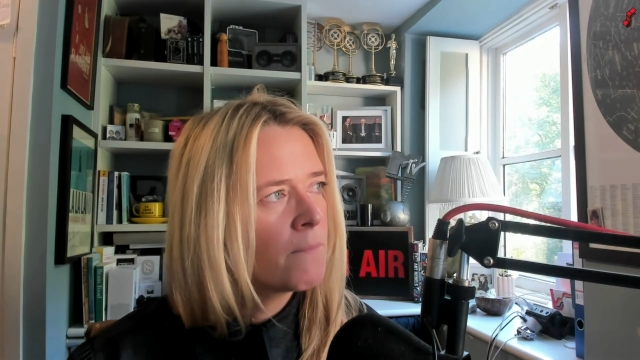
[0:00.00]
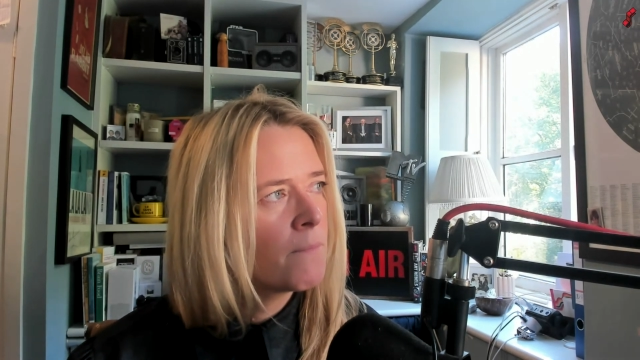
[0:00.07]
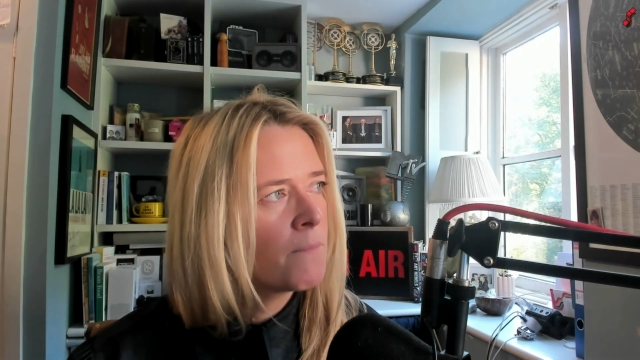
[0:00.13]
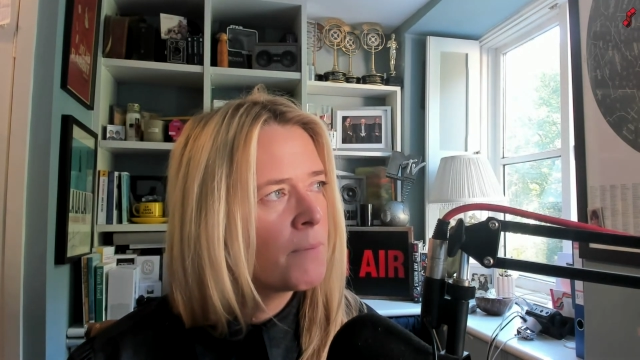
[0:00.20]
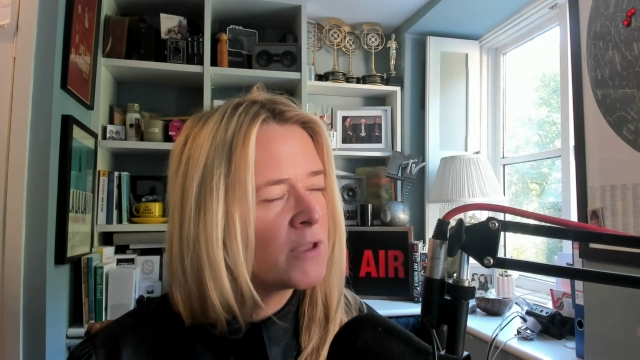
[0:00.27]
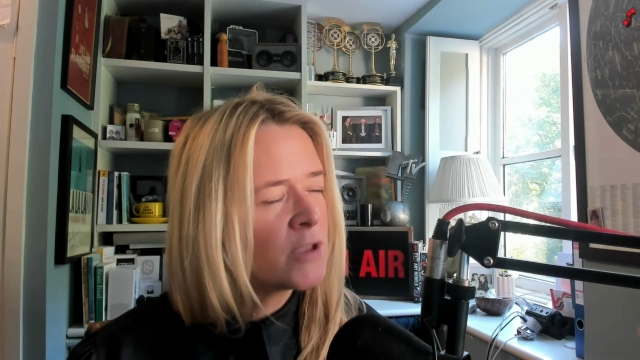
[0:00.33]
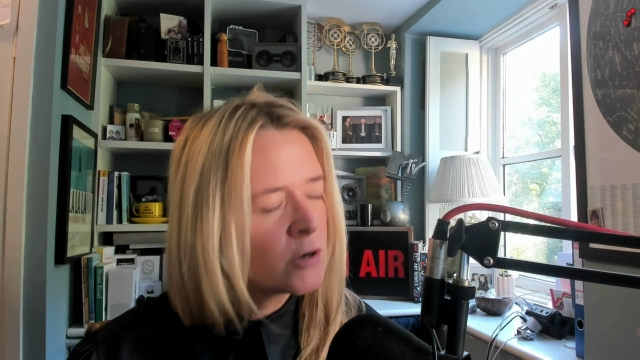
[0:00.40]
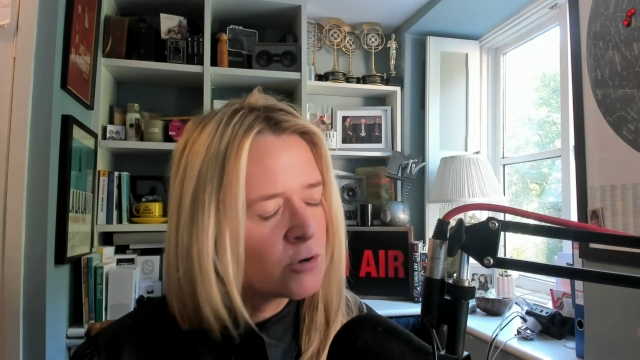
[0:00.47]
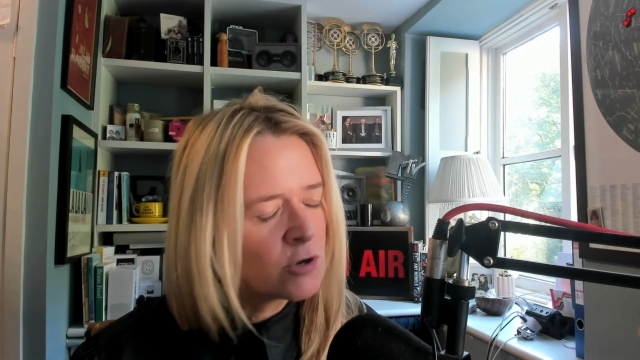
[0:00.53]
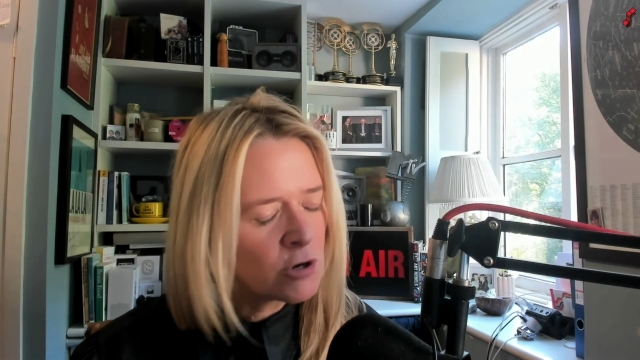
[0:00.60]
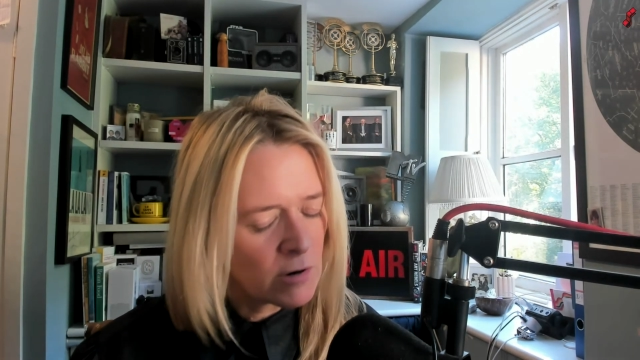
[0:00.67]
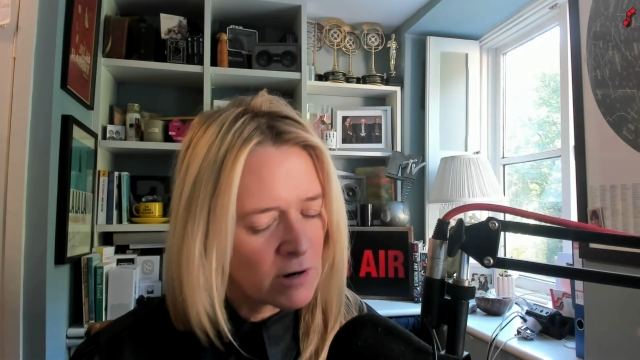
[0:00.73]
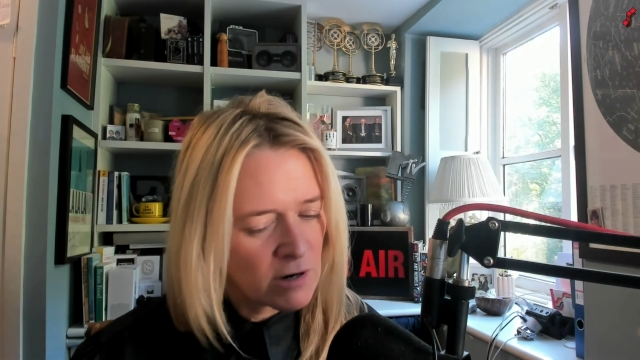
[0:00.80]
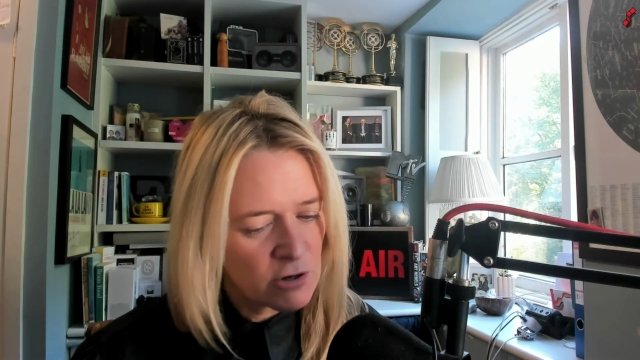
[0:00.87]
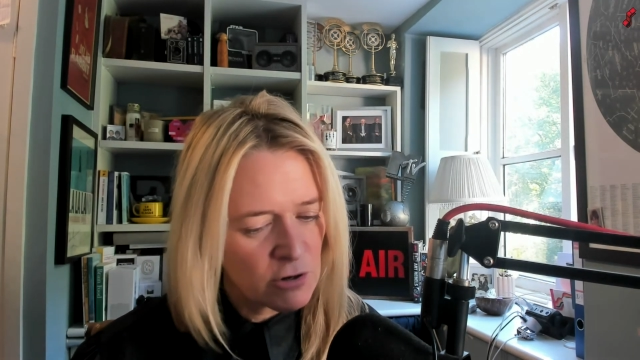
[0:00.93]
but you're
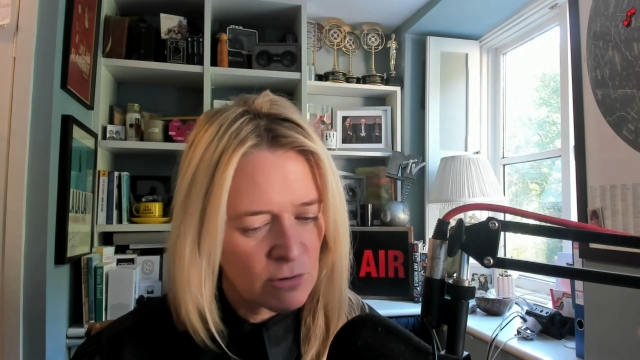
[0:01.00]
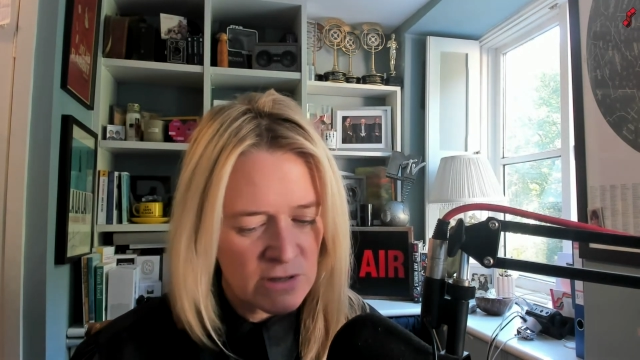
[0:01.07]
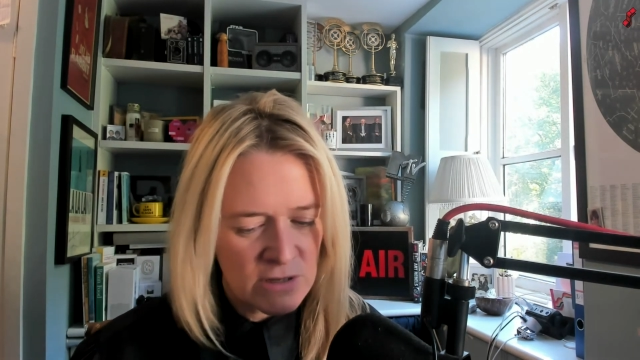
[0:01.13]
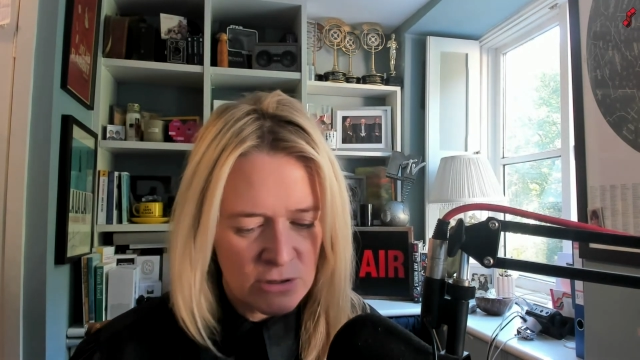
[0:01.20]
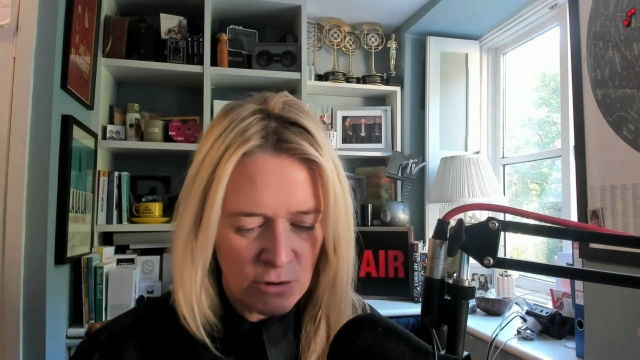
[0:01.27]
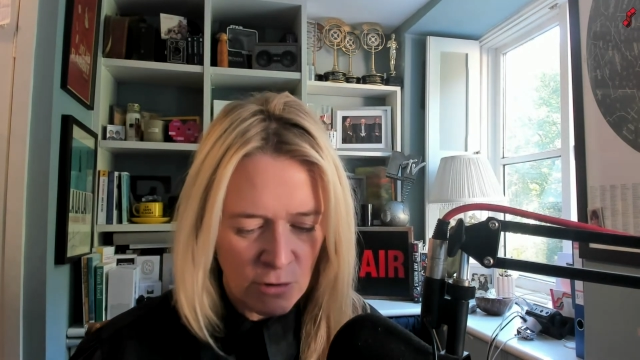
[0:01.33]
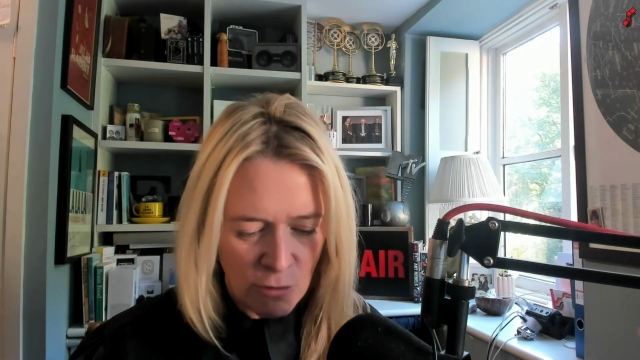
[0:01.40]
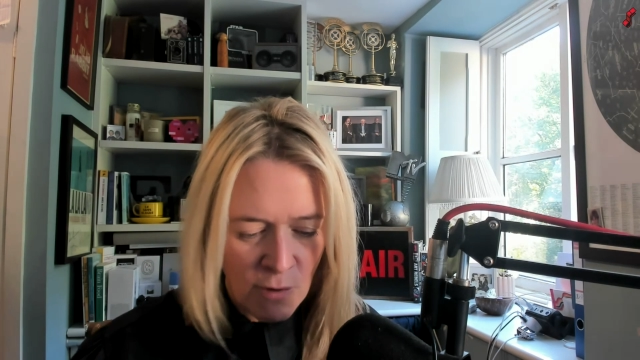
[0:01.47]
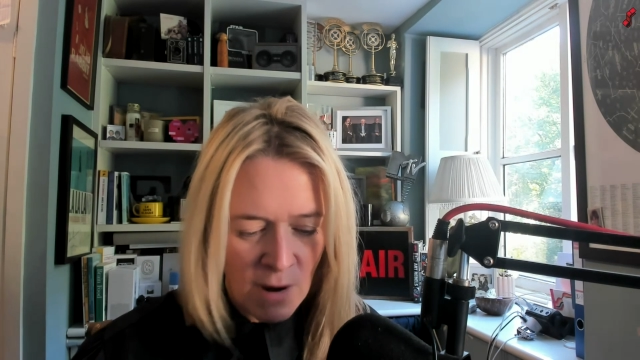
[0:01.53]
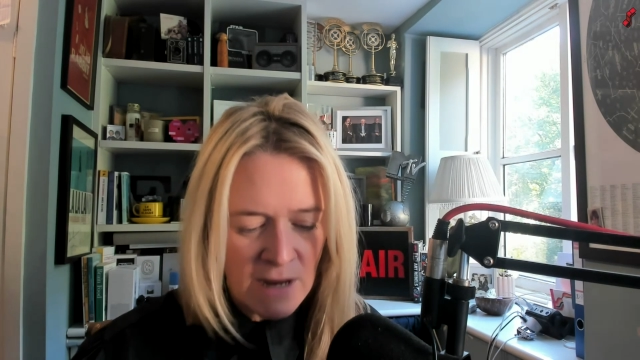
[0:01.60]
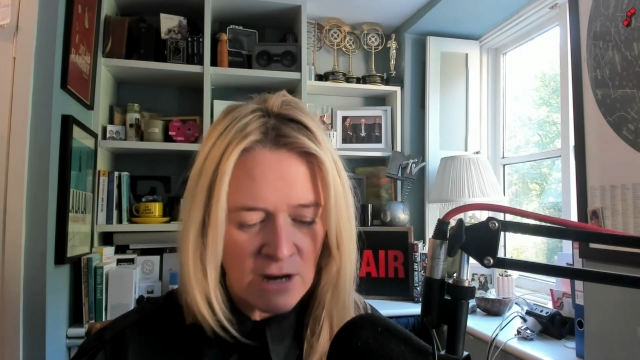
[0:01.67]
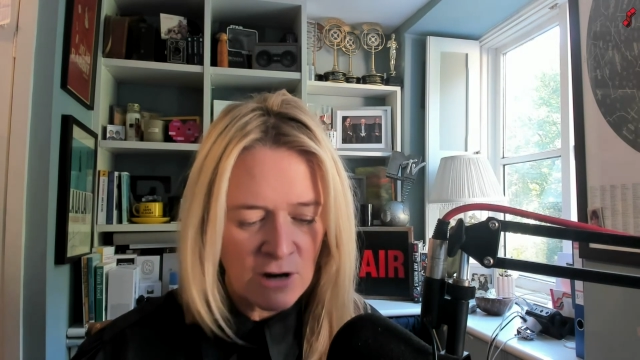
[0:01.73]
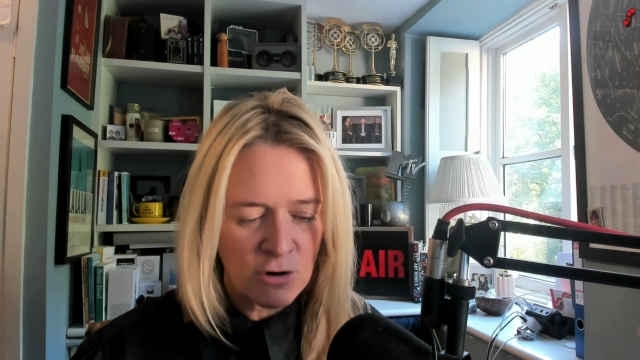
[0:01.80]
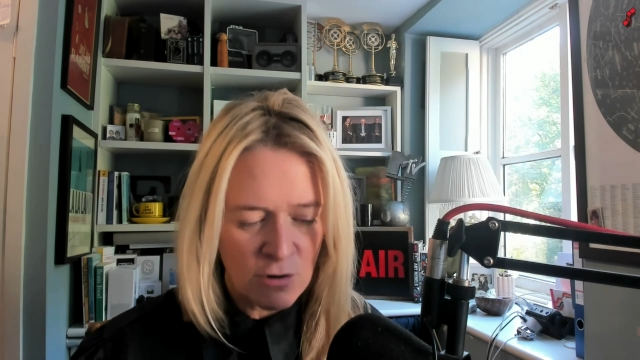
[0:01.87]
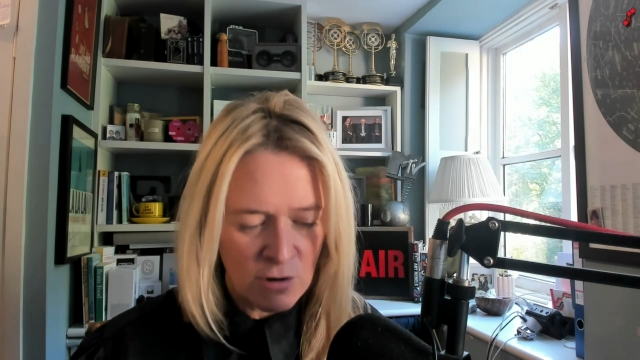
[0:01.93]
a
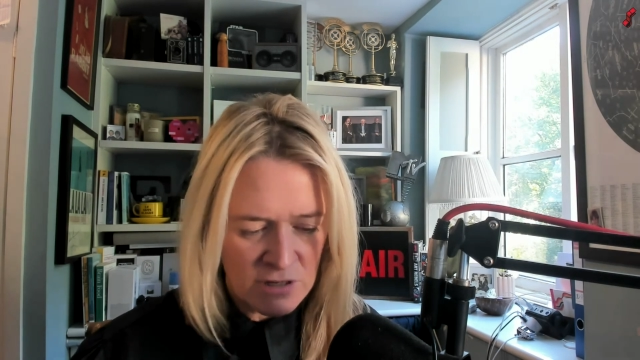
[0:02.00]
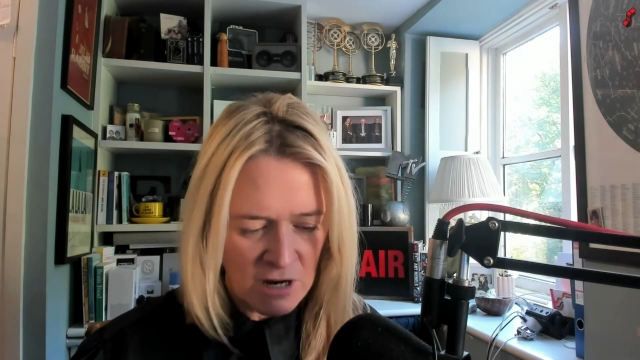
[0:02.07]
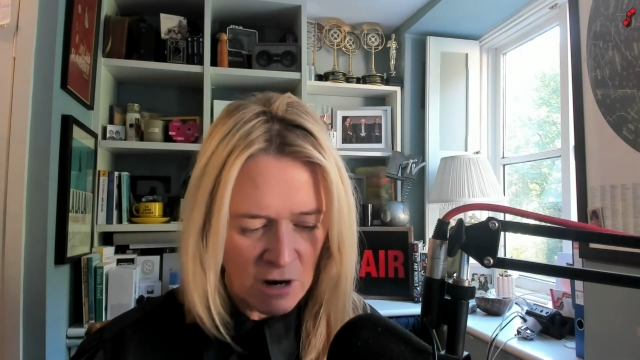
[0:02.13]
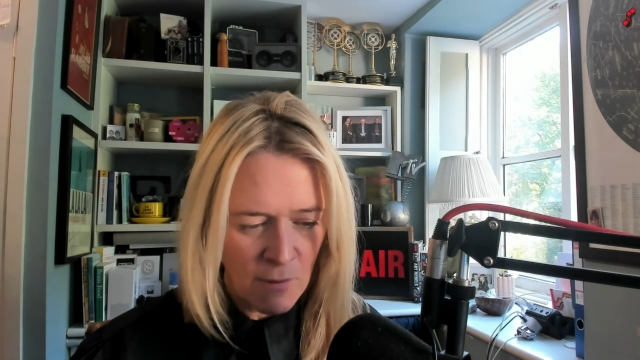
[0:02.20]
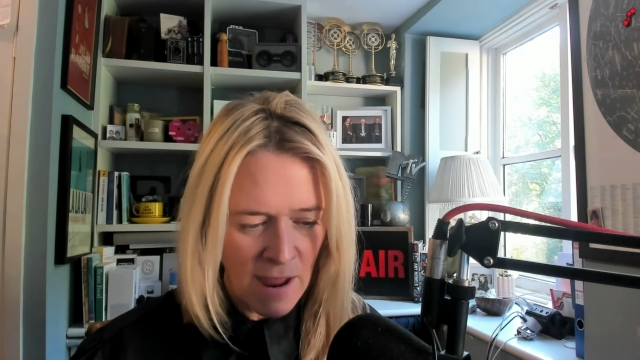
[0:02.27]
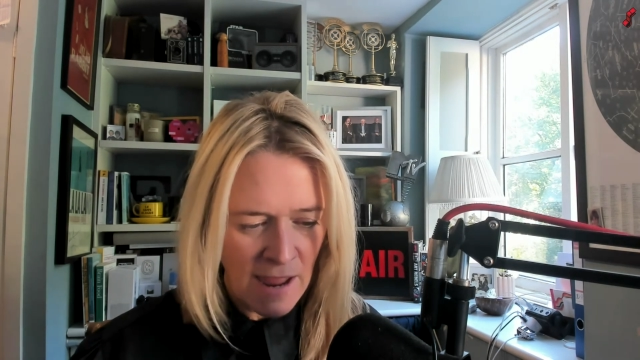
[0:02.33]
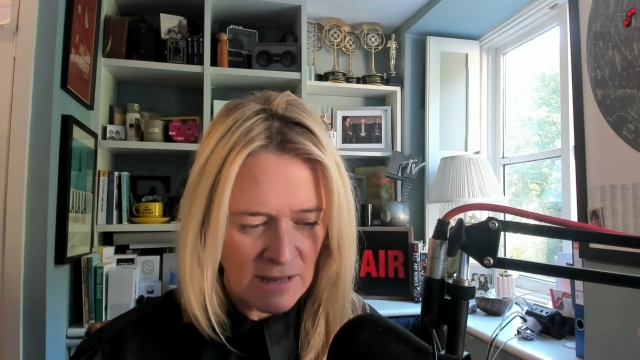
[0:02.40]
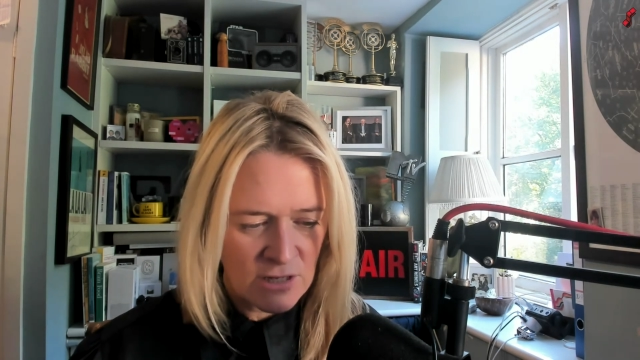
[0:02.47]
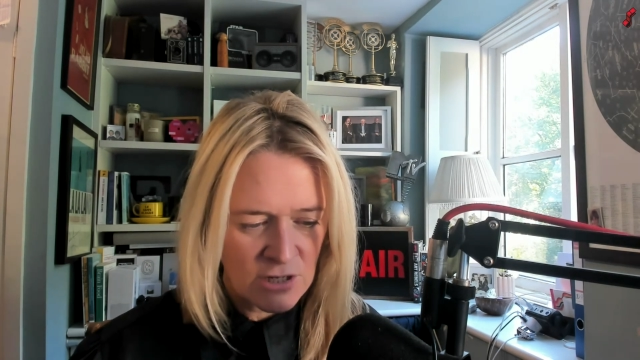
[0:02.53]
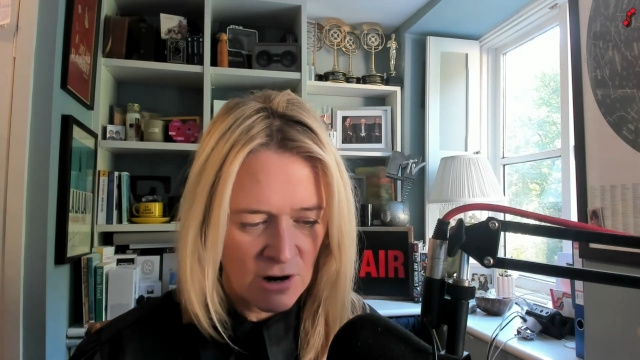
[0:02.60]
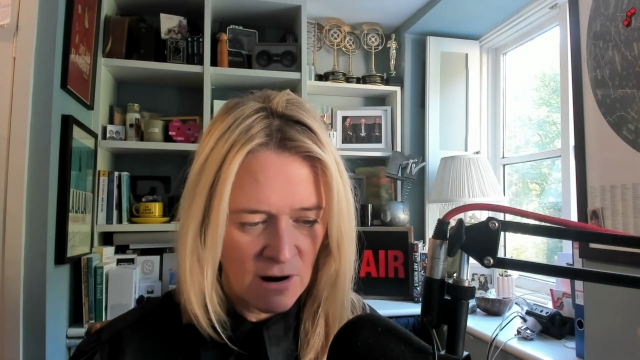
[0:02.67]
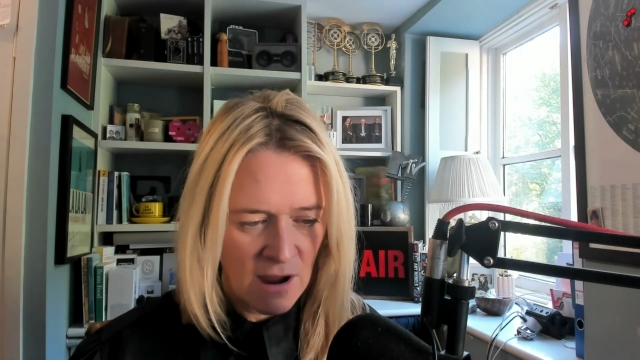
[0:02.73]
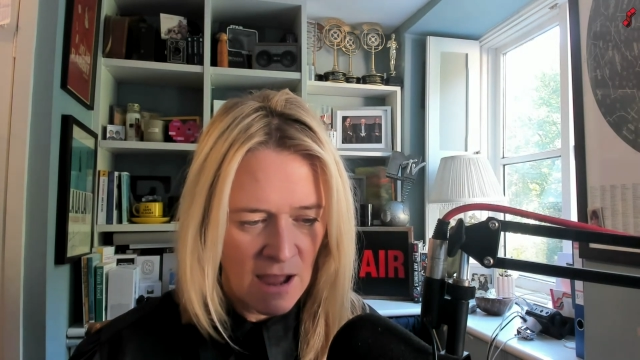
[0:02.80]
writer, you're a director,